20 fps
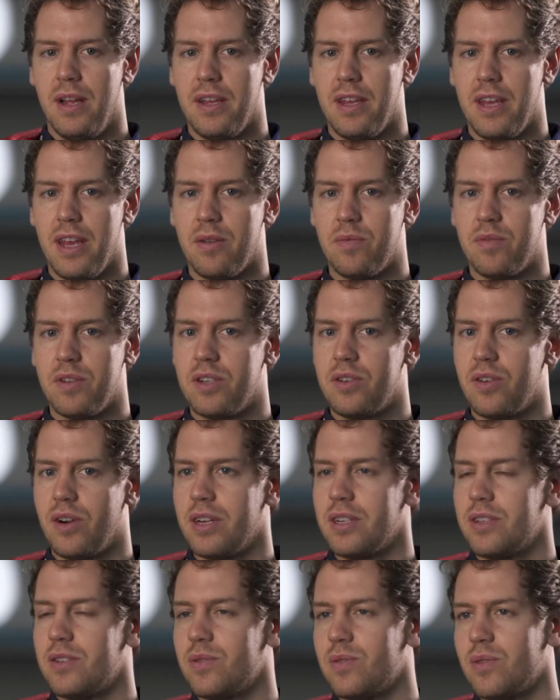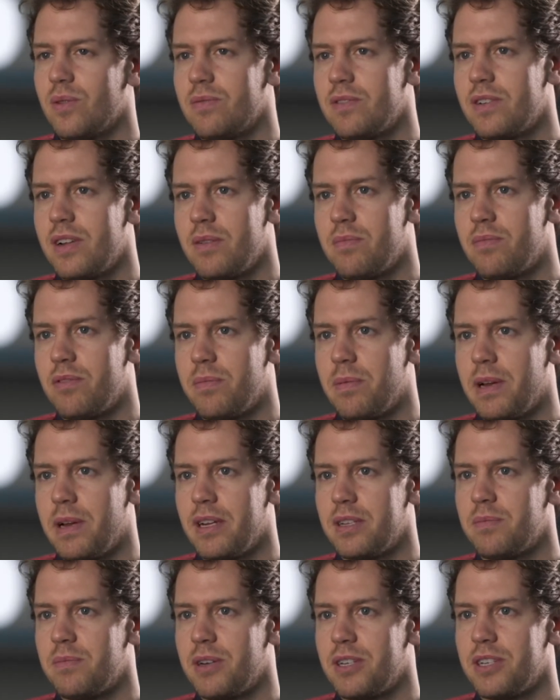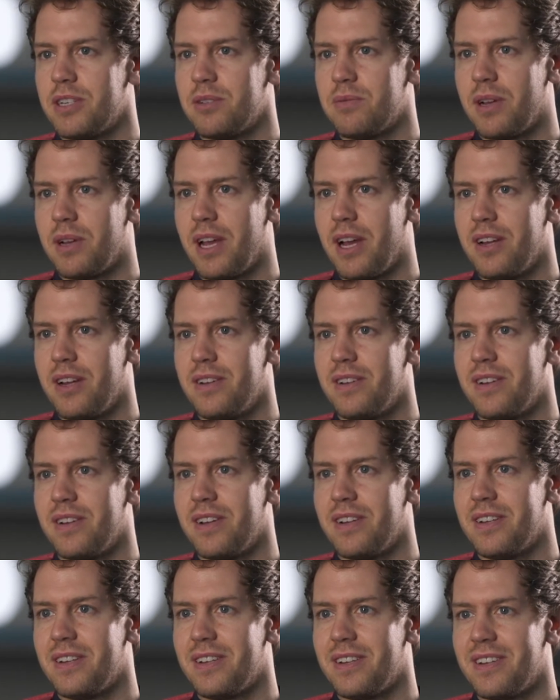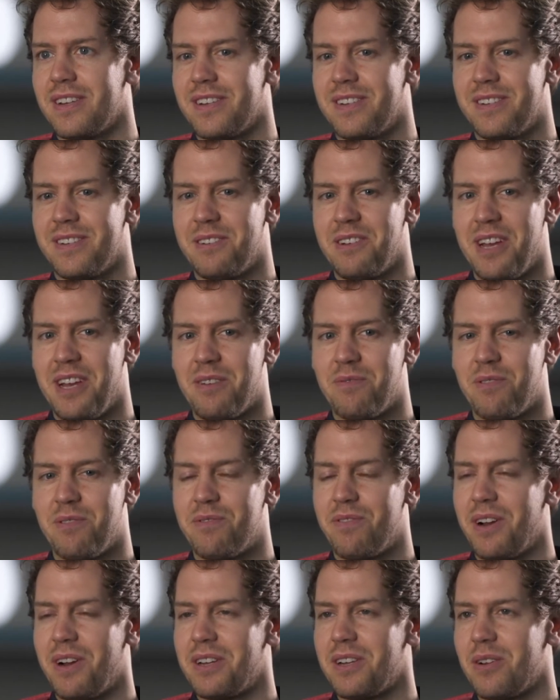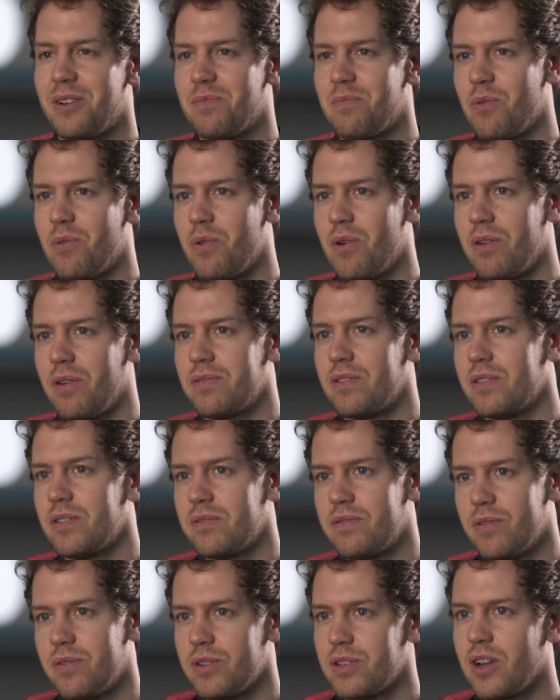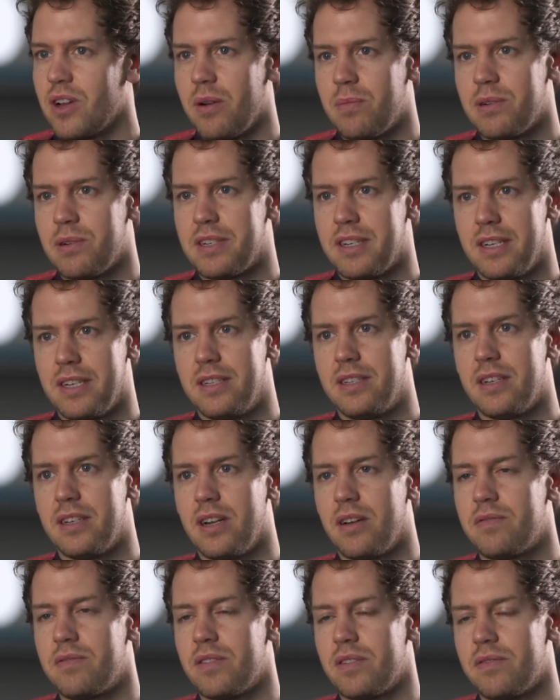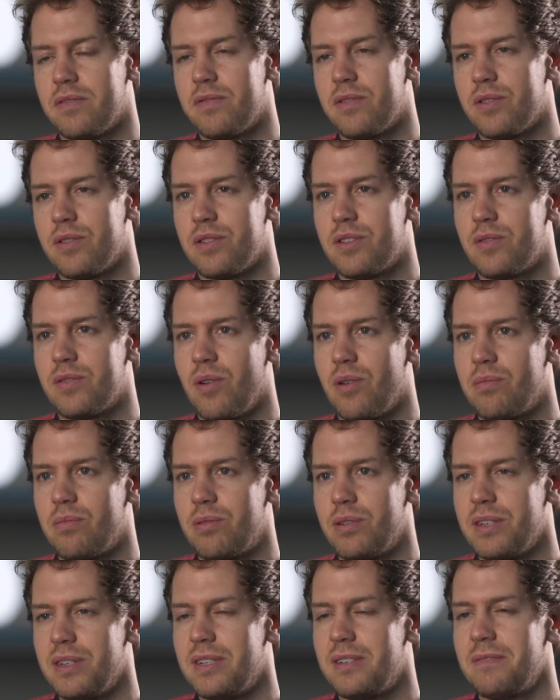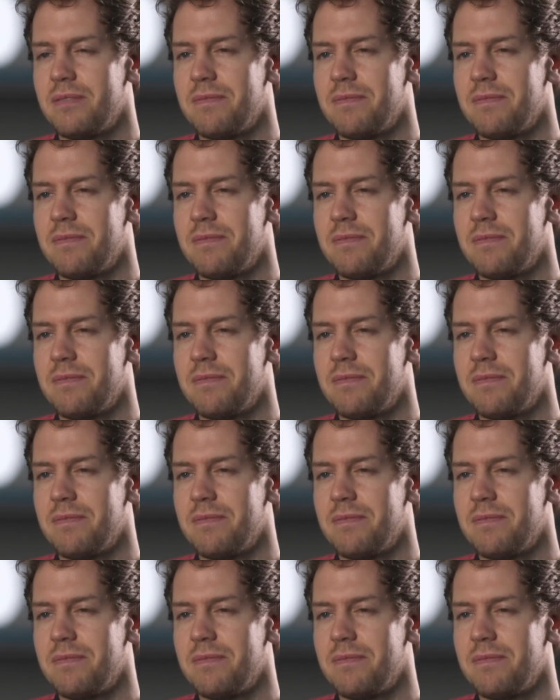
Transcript: we try to obviously prepare as much as we can, and we'll find out more after the first couple of tests and after the first Grand Prix.